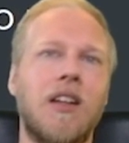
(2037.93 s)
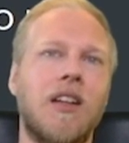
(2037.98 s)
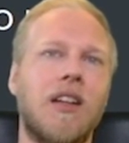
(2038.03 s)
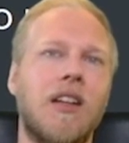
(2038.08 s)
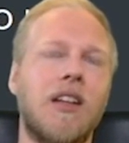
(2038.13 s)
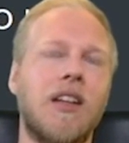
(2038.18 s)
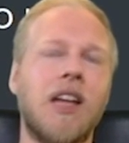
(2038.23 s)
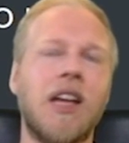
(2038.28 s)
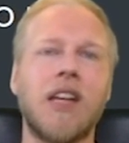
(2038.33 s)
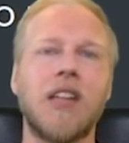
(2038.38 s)

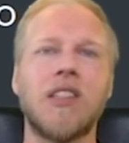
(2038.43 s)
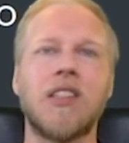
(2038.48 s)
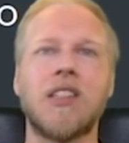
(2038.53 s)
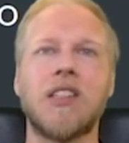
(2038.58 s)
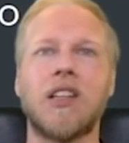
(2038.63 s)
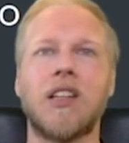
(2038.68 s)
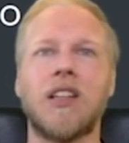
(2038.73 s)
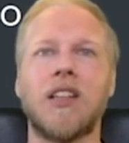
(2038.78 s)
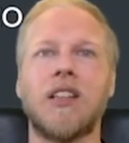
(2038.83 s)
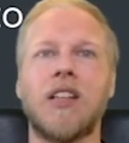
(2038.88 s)

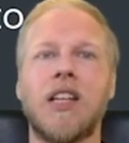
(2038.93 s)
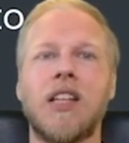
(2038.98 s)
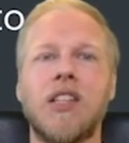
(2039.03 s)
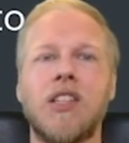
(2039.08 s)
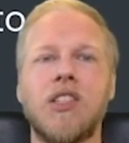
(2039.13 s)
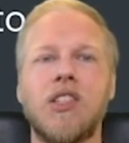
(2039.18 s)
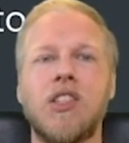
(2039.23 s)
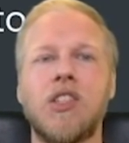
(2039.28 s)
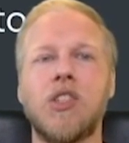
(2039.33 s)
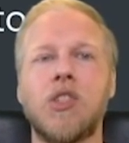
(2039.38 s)
Next,
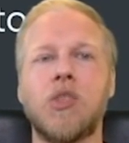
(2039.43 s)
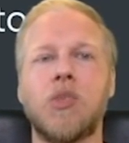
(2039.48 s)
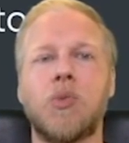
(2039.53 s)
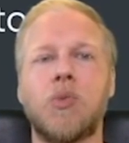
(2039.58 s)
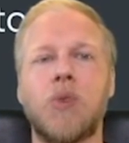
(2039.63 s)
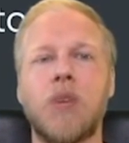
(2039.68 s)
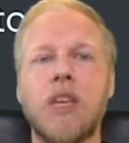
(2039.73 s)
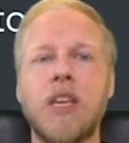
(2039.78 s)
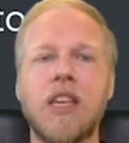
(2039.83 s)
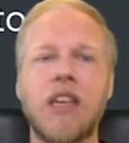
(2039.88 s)
let's just
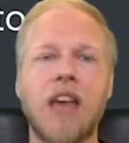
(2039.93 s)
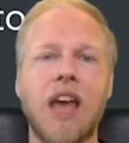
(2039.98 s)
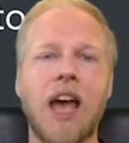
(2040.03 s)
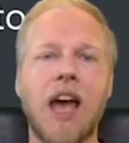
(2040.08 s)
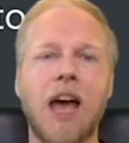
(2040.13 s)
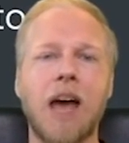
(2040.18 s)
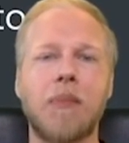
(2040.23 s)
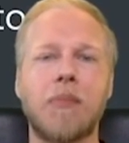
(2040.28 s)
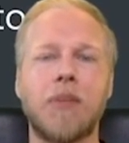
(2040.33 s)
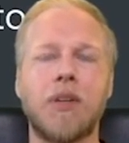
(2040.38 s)

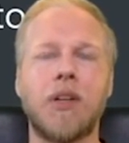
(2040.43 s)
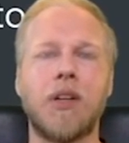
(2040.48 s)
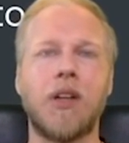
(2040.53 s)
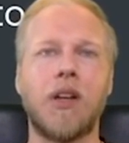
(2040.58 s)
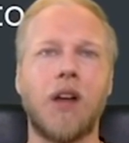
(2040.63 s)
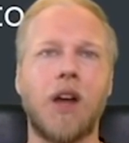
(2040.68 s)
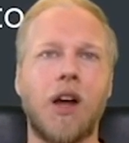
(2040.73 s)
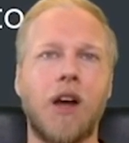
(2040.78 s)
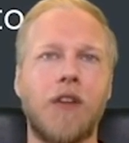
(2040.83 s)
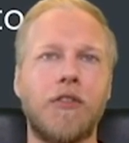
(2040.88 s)
recap a